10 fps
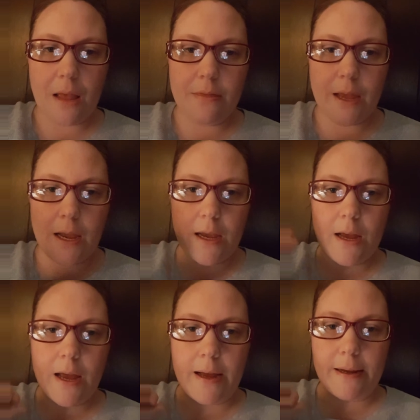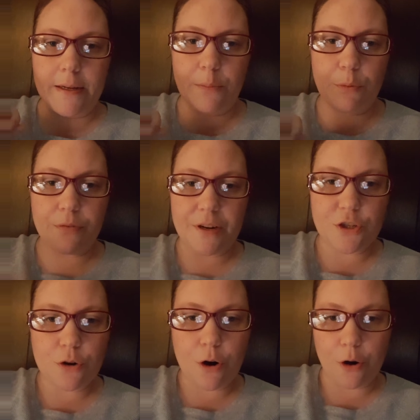They had
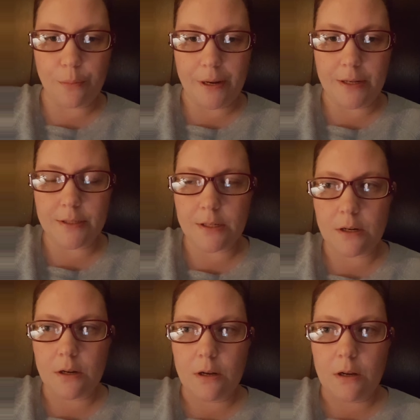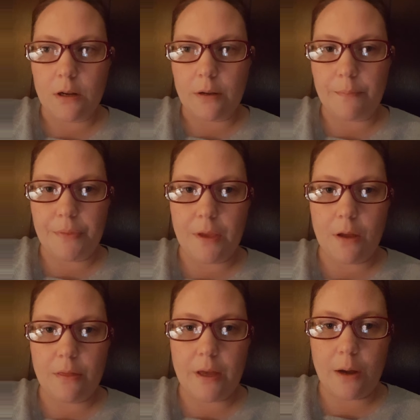professional armies
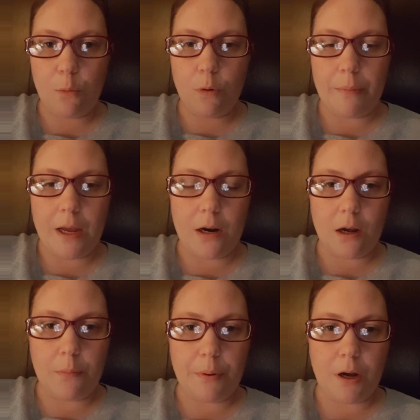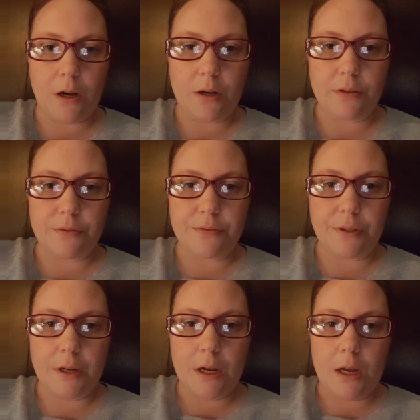that were made up of
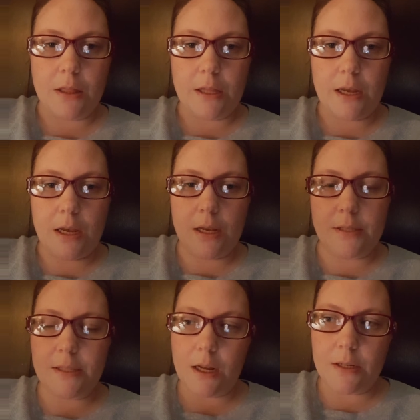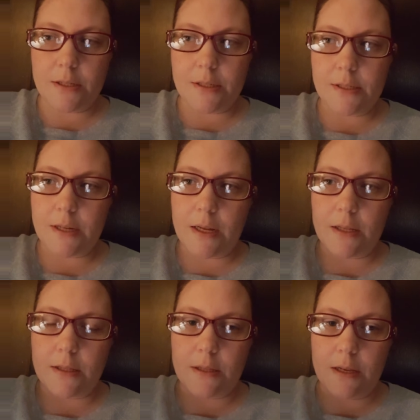the sons
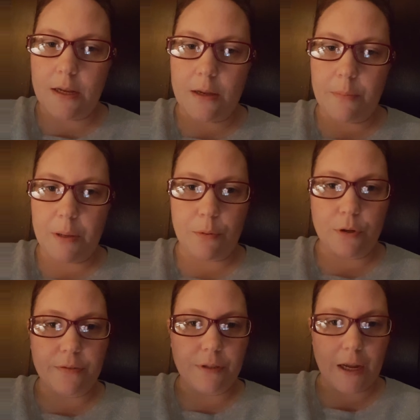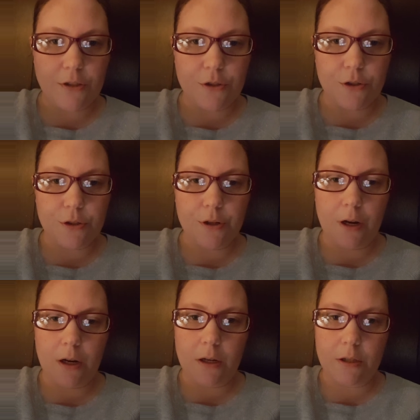and the people of lesser
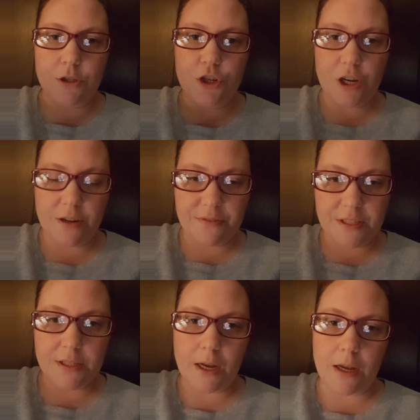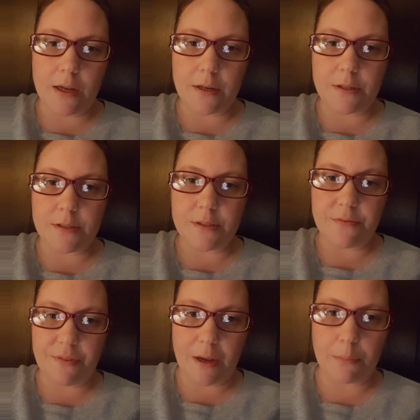chiefs and
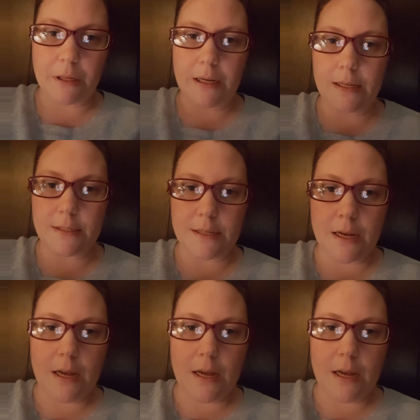families.